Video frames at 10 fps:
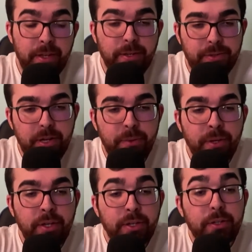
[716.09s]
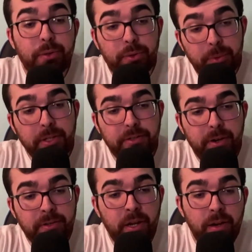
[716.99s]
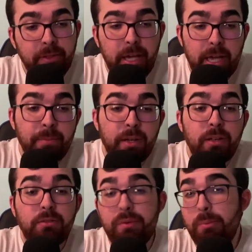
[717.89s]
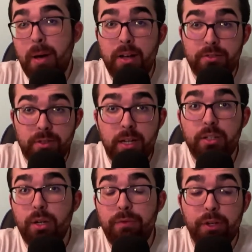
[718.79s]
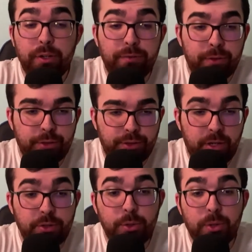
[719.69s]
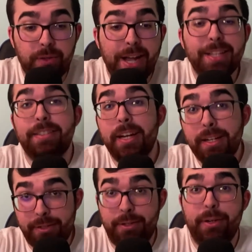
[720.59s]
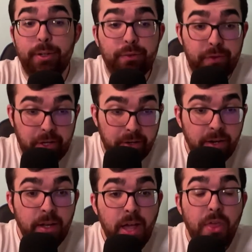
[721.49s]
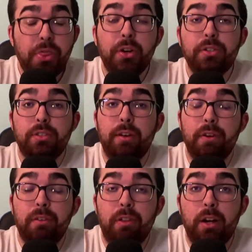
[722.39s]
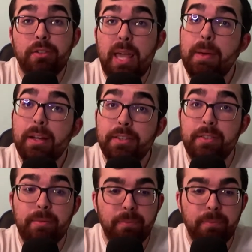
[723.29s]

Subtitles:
So your 3 stars of the game: David Pastrnak, go figure, first star; Tuukka Rask, second star, go figure; and third star for the Flyers, Cam Atkinson.